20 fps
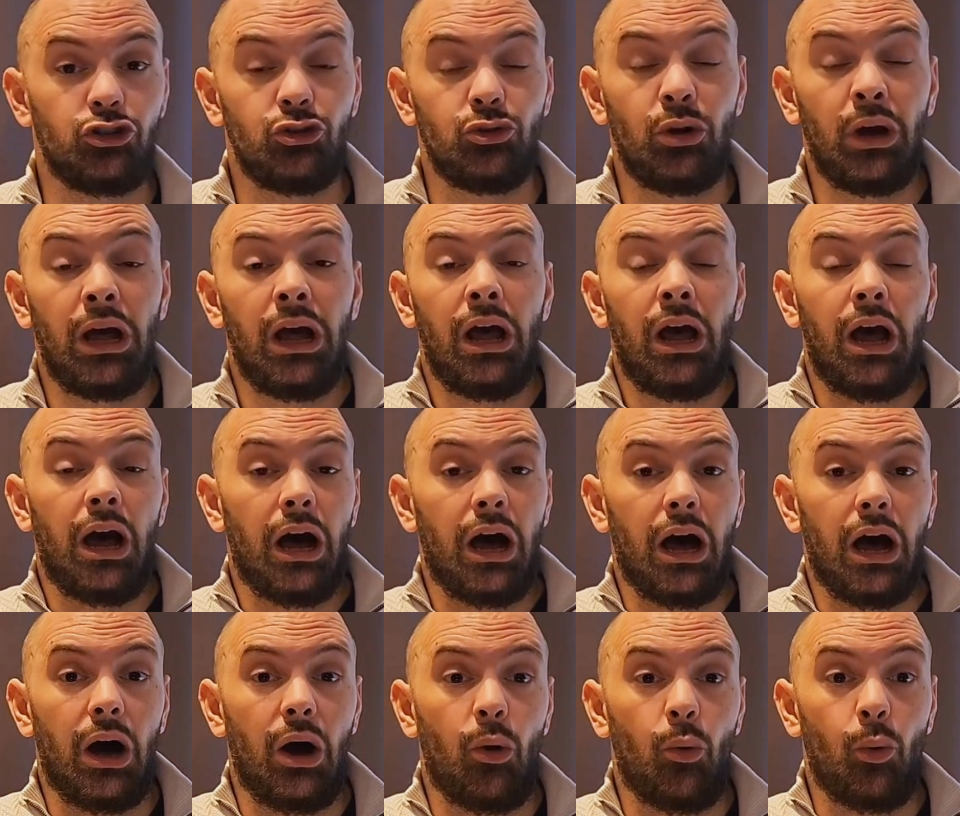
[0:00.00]
to
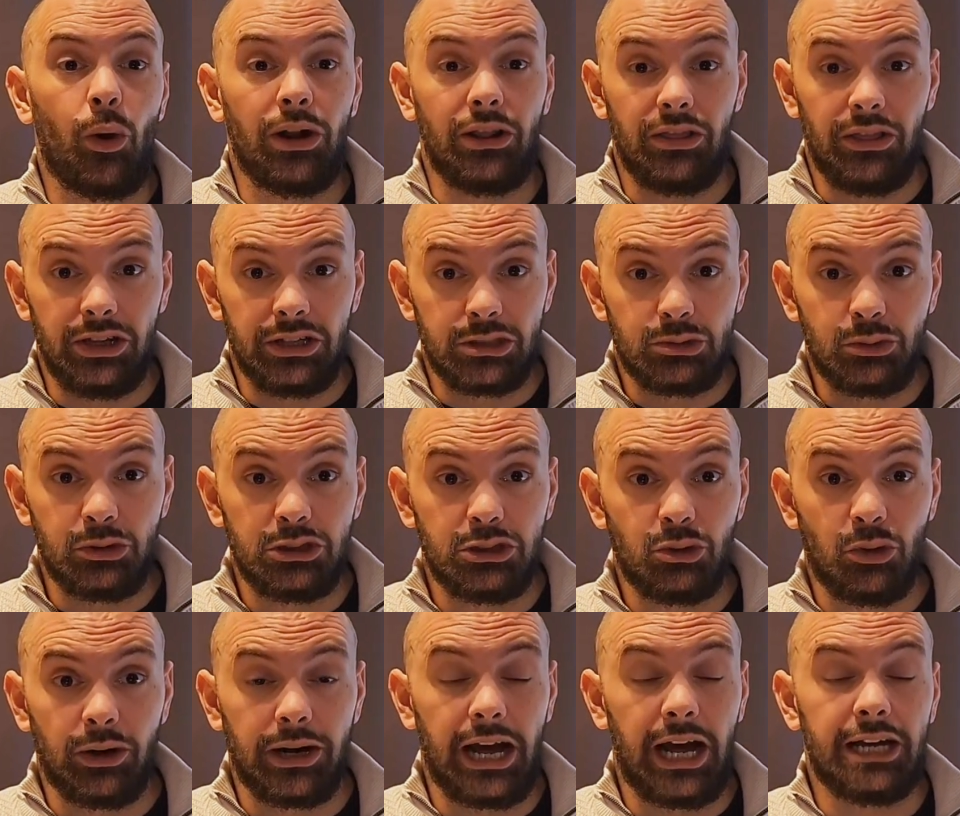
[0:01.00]
what this
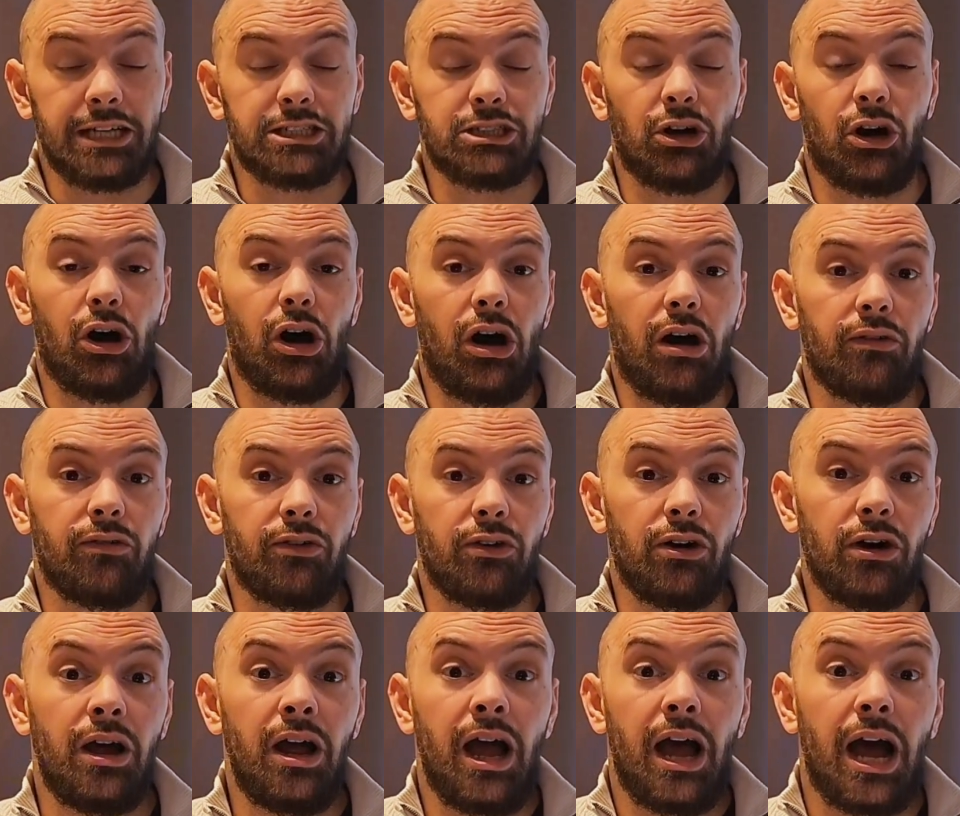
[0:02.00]
resort has to
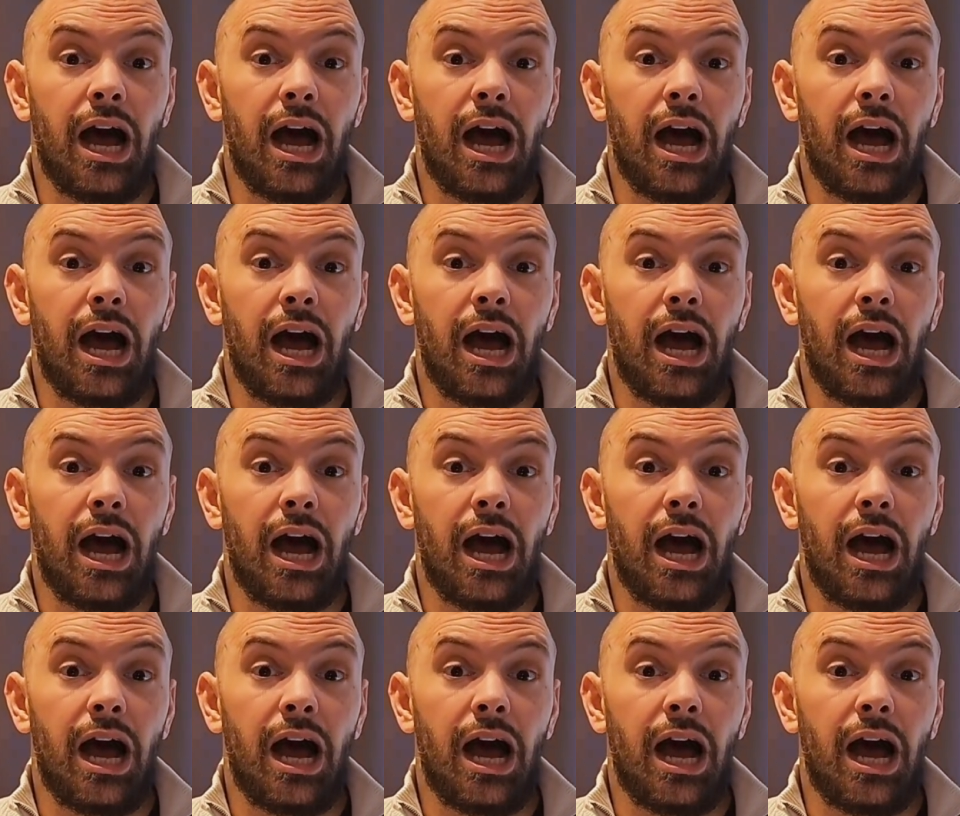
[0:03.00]
offer.